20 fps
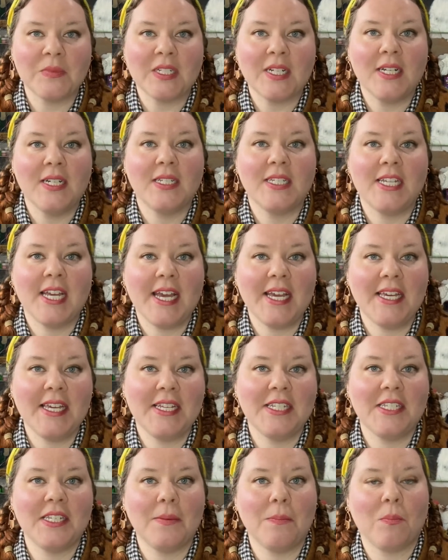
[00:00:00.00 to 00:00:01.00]

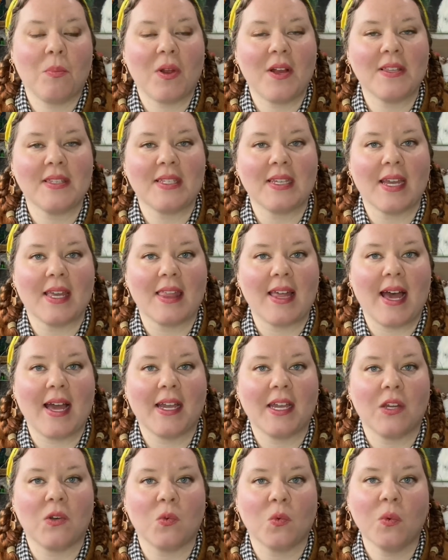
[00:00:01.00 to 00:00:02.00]
Taking deep breaths like that
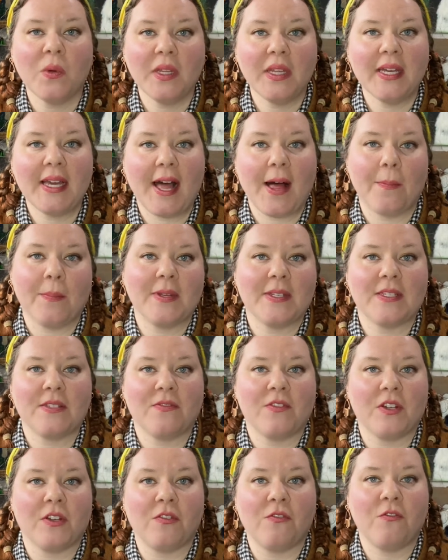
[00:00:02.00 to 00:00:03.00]
can really help us
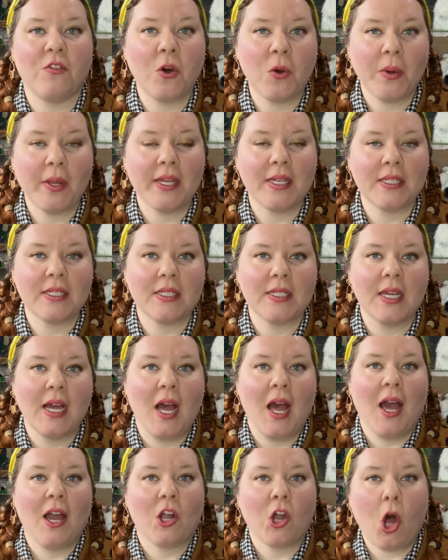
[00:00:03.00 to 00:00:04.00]
feel focused,
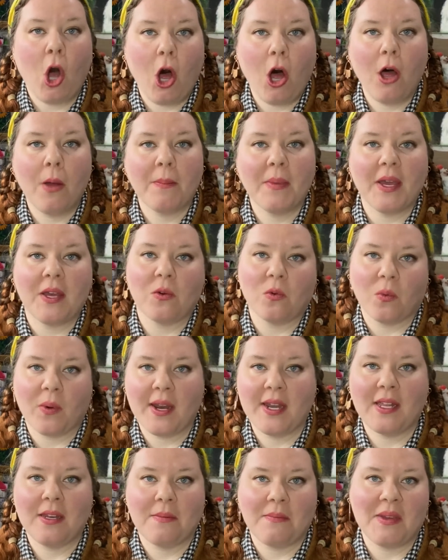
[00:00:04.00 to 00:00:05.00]
calm, and
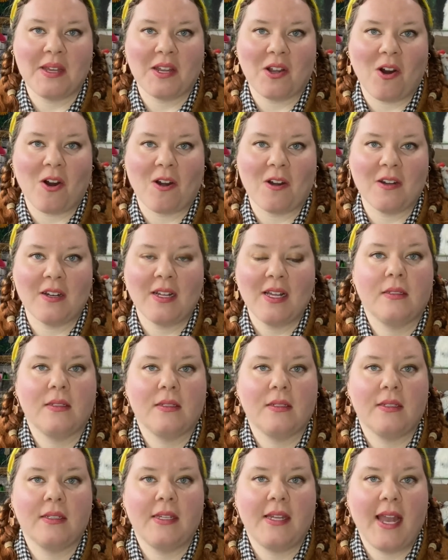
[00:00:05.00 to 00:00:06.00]
ready to make art.
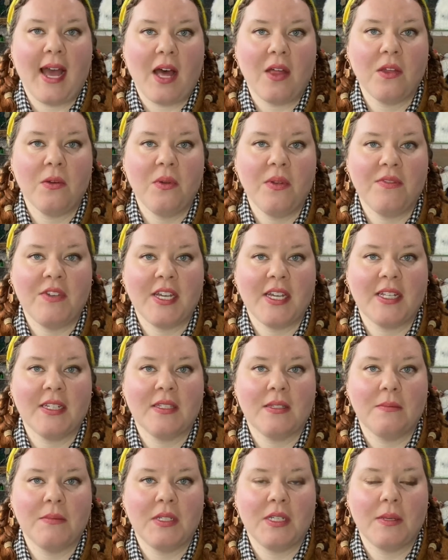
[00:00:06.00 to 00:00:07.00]
Now that we've taken
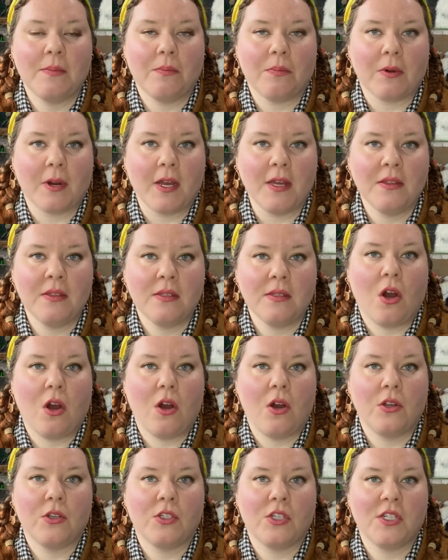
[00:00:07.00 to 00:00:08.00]
some deep breaths,
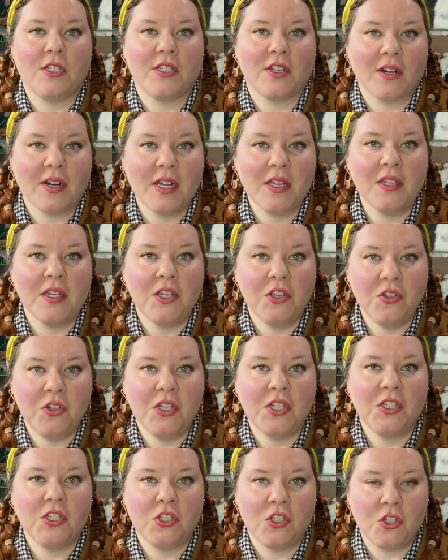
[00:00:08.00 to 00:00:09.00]
is there anything you
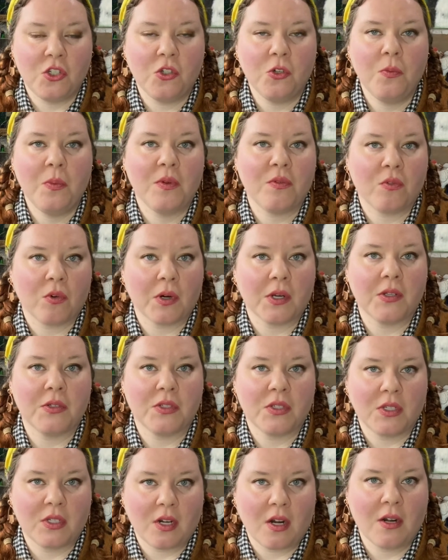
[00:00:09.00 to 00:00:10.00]
need to do before you
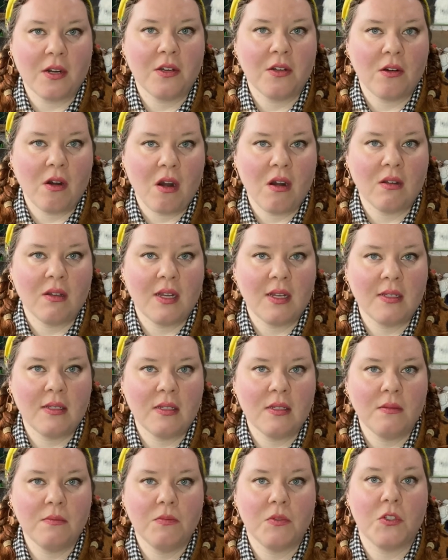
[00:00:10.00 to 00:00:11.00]
start your art
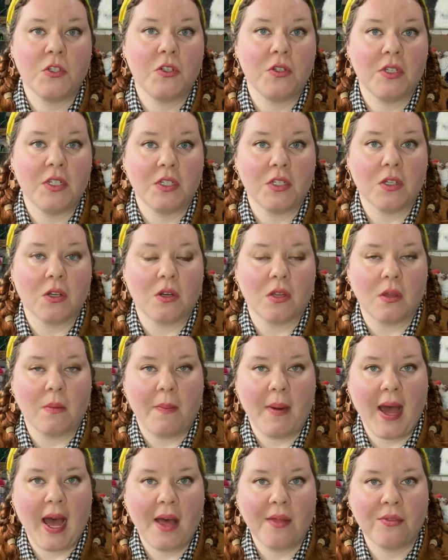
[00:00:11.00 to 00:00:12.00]
lesson? Do you need to go to the
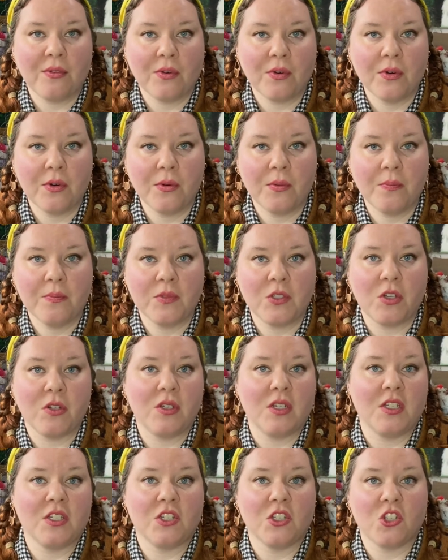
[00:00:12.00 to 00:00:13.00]
bathroom? Do you
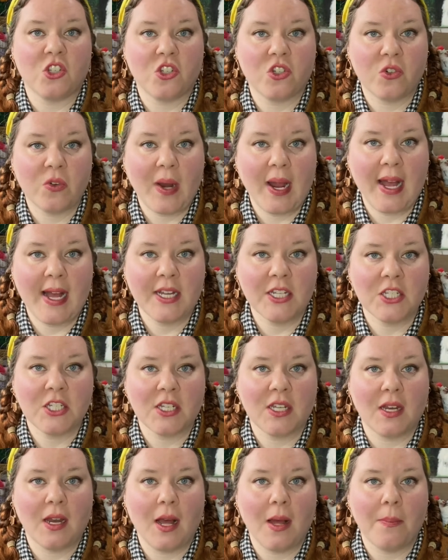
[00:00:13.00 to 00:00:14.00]
need to stretch,
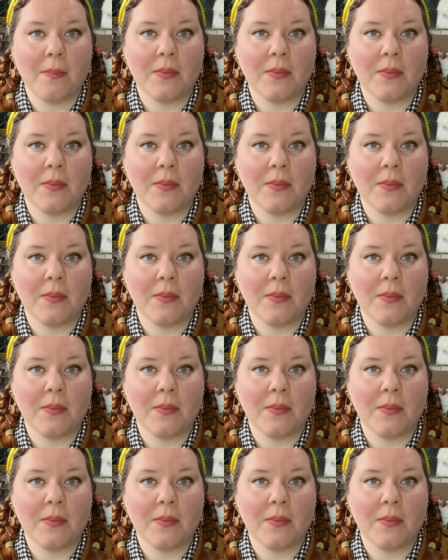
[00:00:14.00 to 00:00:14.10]
get up,